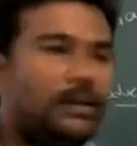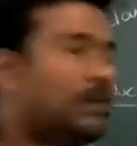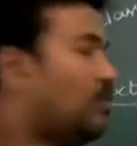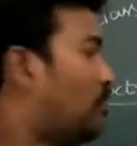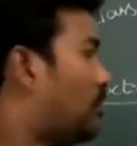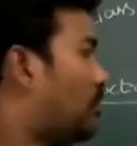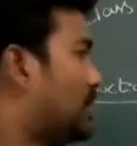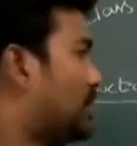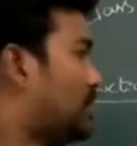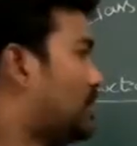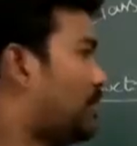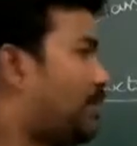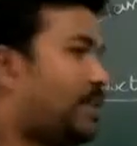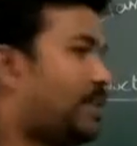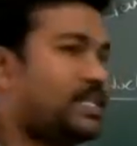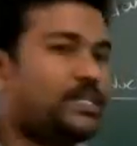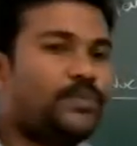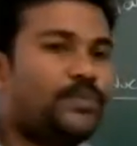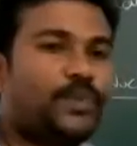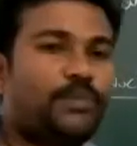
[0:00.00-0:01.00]
What is the
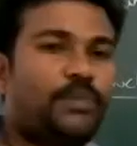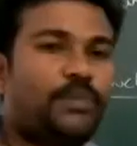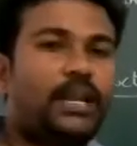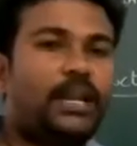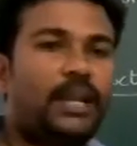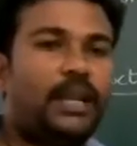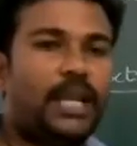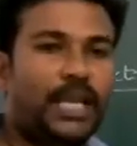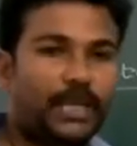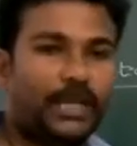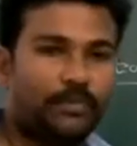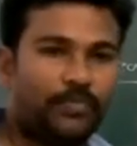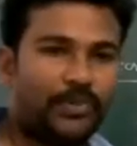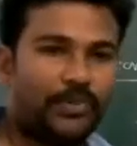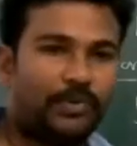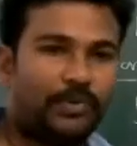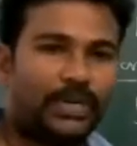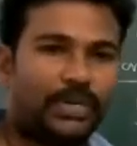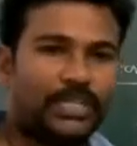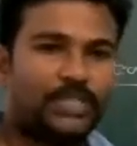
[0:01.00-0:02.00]
first one? Line.
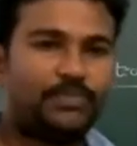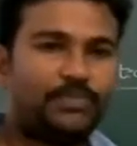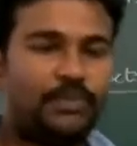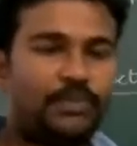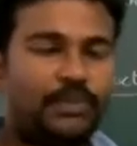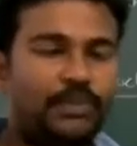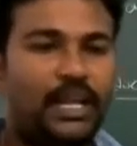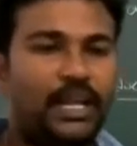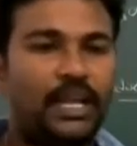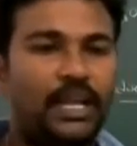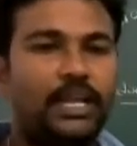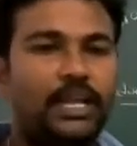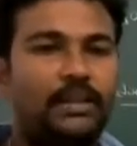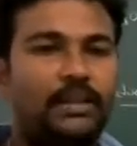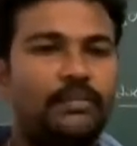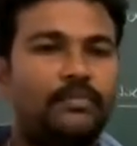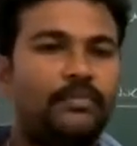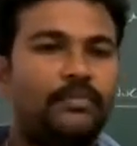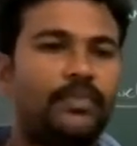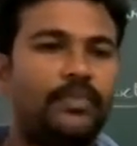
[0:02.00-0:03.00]
What is meant by
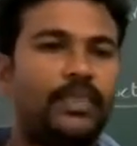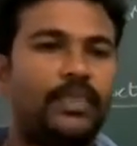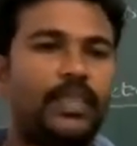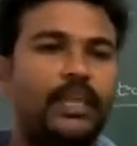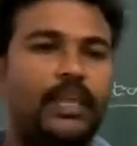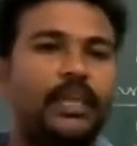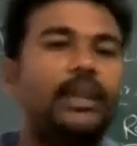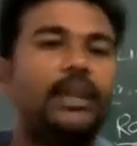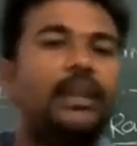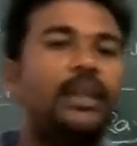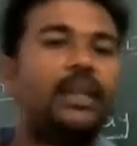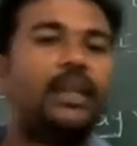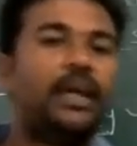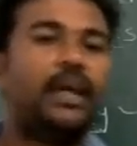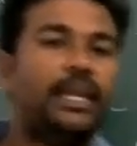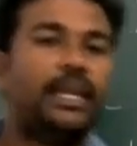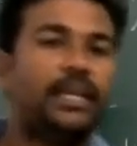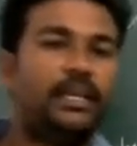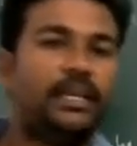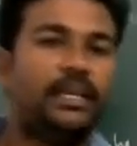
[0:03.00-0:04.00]
line? A
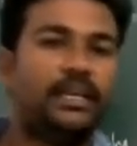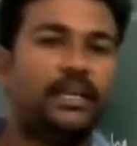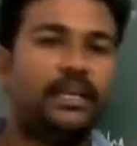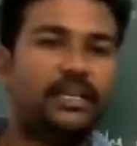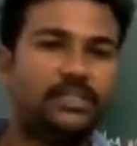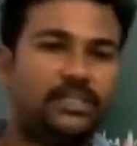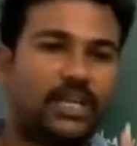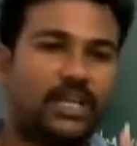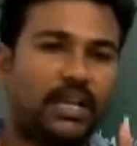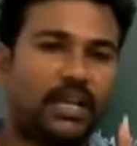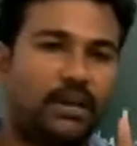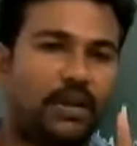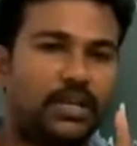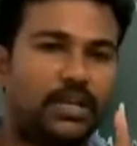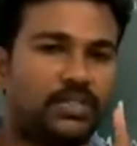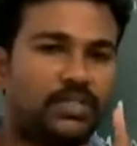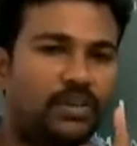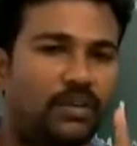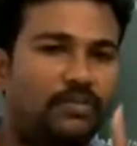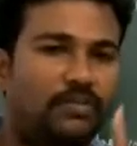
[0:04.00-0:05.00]
line is a
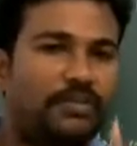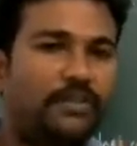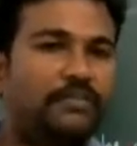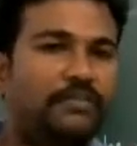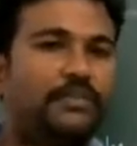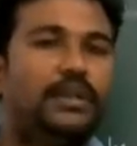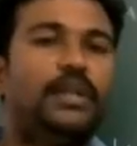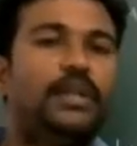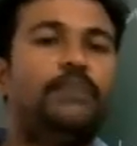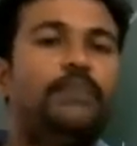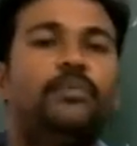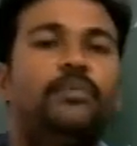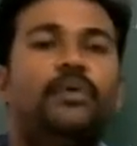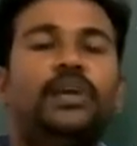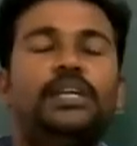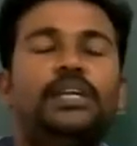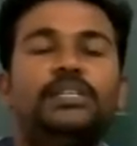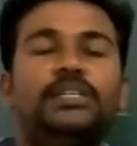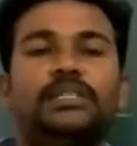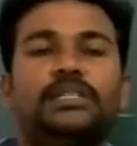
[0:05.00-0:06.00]
collection of infinite
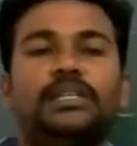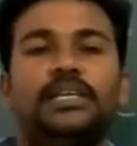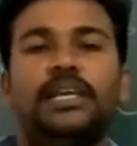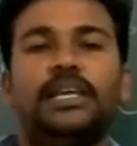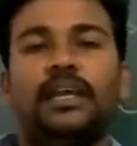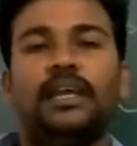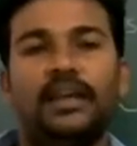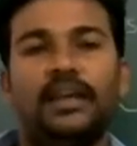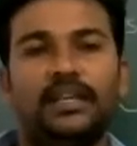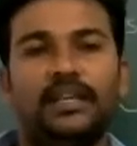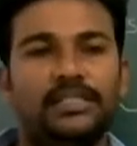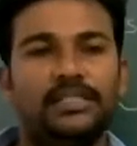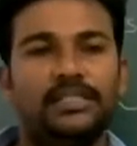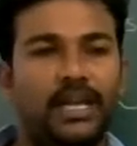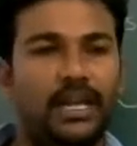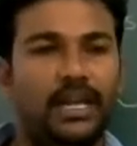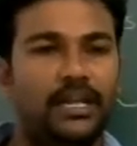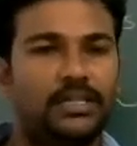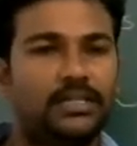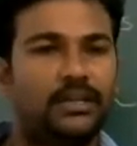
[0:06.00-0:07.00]
points. A line is a
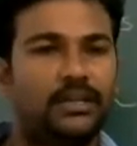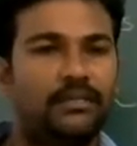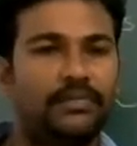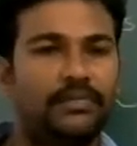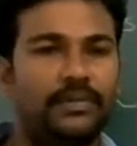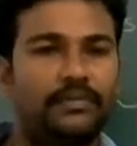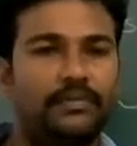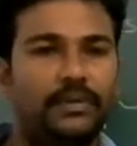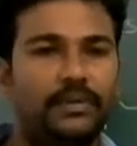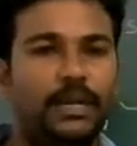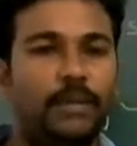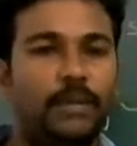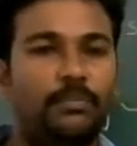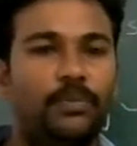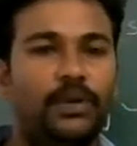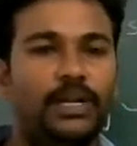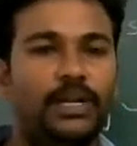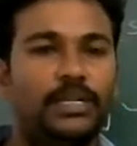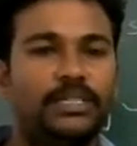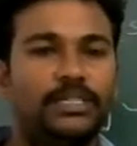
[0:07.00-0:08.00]
collection of infinite
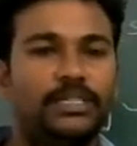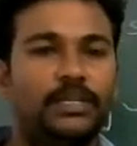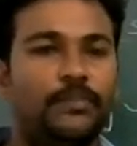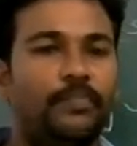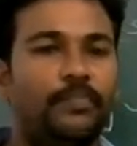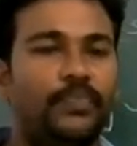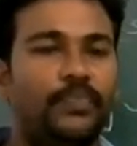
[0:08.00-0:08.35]
points.